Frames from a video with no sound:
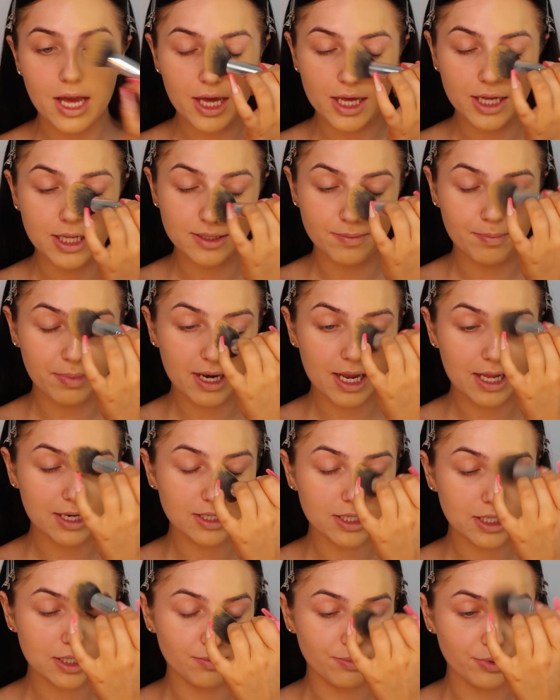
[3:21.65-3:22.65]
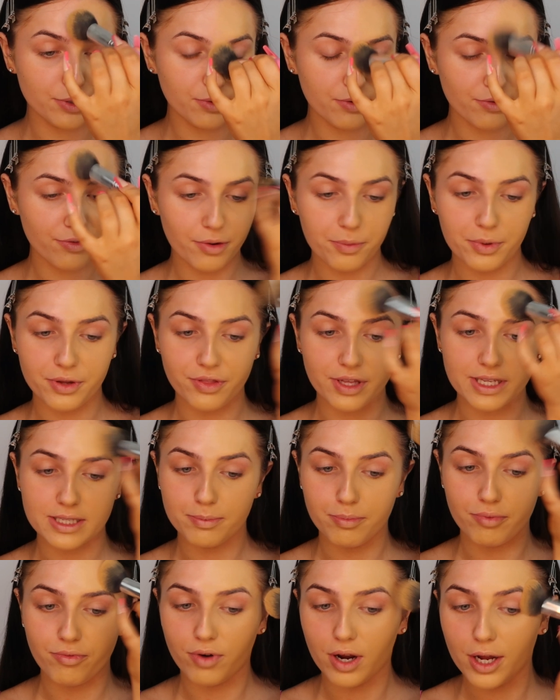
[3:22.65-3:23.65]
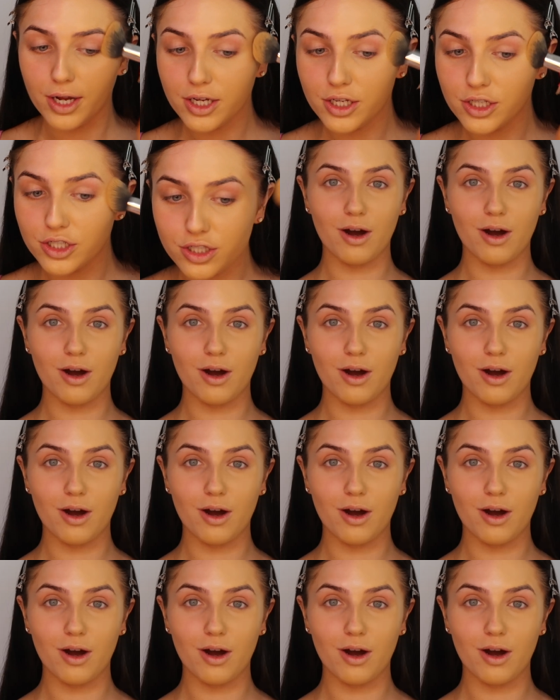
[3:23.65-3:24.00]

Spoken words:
It is blended beautiful with this brush.